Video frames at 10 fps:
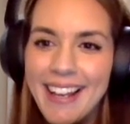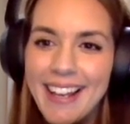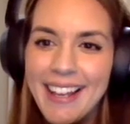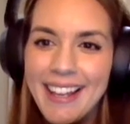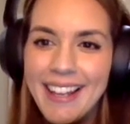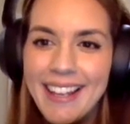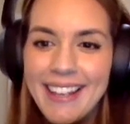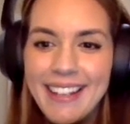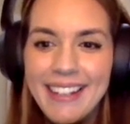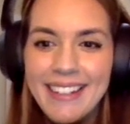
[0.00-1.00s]

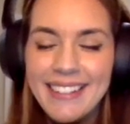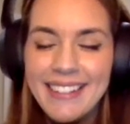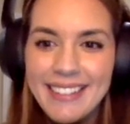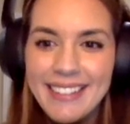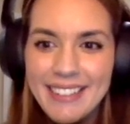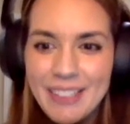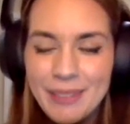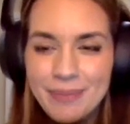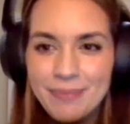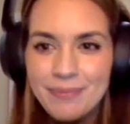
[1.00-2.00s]

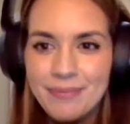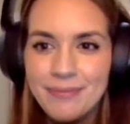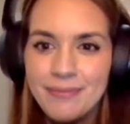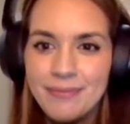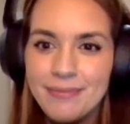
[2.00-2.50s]
The person shown says nothing.